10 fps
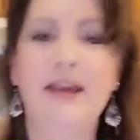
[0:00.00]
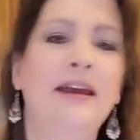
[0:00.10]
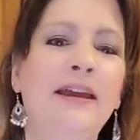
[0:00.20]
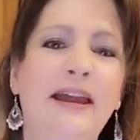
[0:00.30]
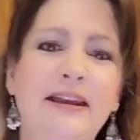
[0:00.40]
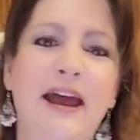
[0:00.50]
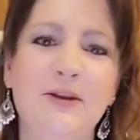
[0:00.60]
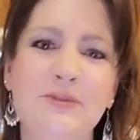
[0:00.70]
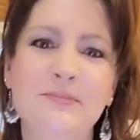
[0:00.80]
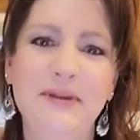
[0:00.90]
And I
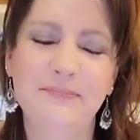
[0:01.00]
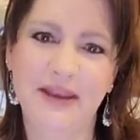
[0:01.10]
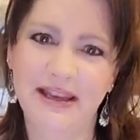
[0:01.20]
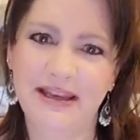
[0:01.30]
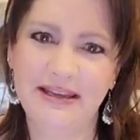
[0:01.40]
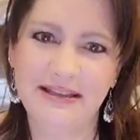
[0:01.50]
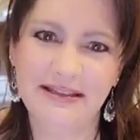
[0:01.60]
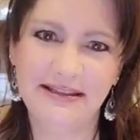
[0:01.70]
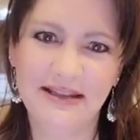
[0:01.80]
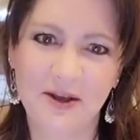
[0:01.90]
will be baking
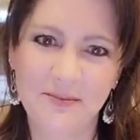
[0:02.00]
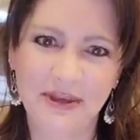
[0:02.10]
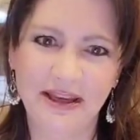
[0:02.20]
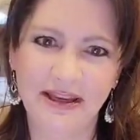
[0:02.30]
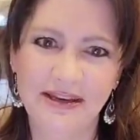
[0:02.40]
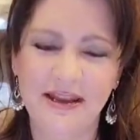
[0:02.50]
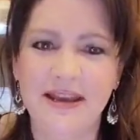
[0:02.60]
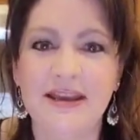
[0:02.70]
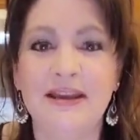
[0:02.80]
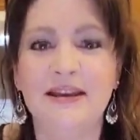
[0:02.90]
some
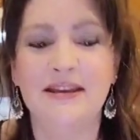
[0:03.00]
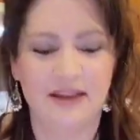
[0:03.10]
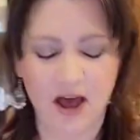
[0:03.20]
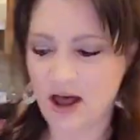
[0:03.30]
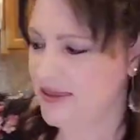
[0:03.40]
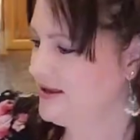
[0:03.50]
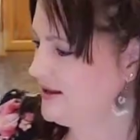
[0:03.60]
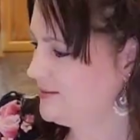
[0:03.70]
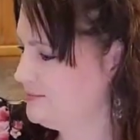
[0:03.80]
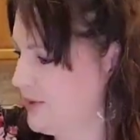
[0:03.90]
on
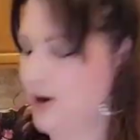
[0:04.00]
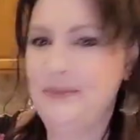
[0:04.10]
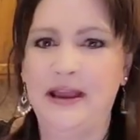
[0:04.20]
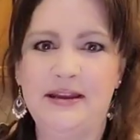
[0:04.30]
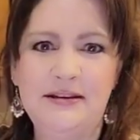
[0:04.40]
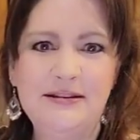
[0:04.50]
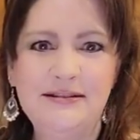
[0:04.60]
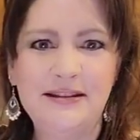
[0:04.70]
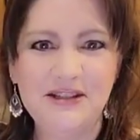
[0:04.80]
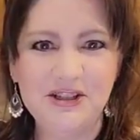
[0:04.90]
the bar pan that
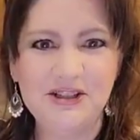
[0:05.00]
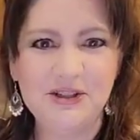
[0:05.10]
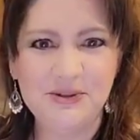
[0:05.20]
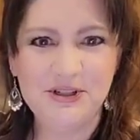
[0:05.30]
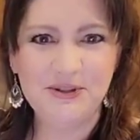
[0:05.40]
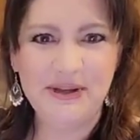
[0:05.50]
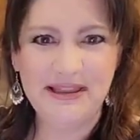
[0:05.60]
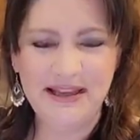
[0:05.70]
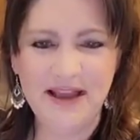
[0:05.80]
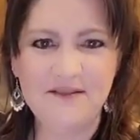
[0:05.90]
I just showed you in the
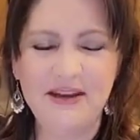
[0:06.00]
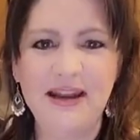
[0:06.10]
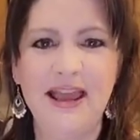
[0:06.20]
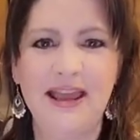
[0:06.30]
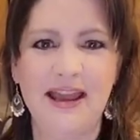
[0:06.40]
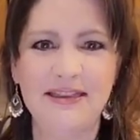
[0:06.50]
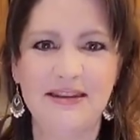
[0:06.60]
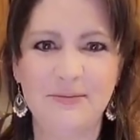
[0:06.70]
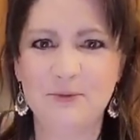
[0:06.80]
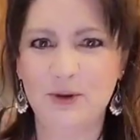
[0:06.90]
oven, and then I'm
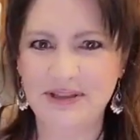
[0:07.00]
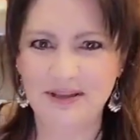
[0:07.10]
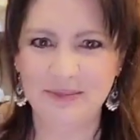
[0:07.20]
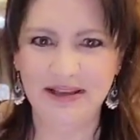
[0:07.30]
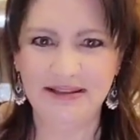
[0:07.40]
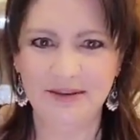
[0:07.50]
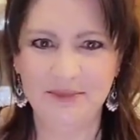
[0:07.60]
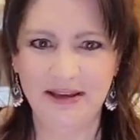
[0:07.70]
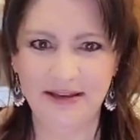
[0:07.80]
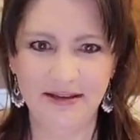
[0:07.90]
going to make some
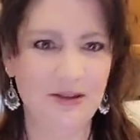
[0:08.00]
in